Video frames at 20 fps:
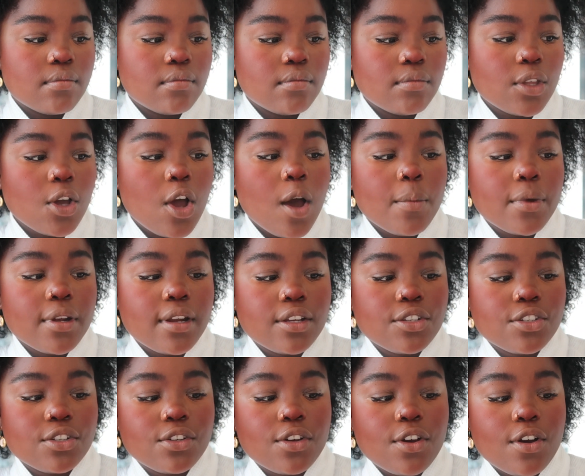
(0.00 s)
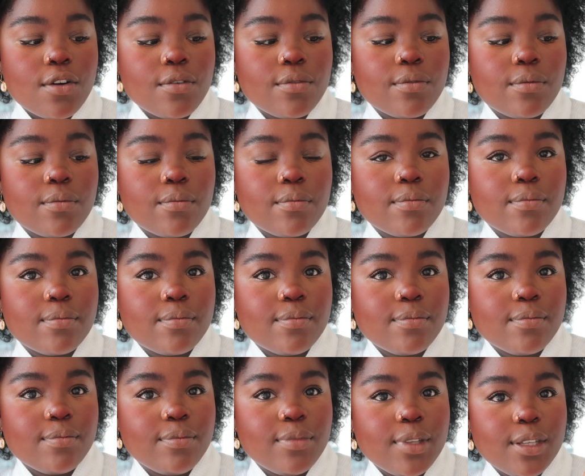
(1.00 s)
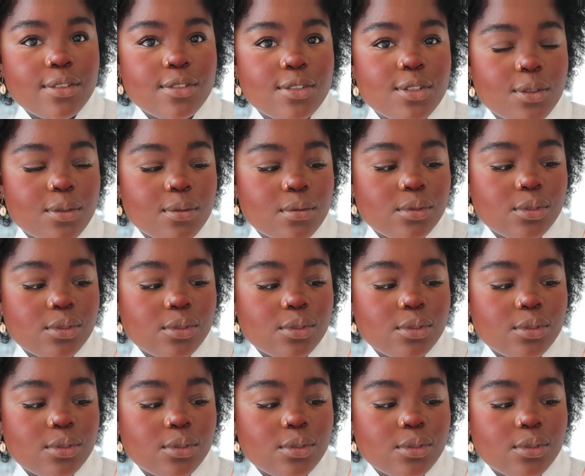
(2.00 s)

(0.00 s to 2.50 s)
the combination of these 2,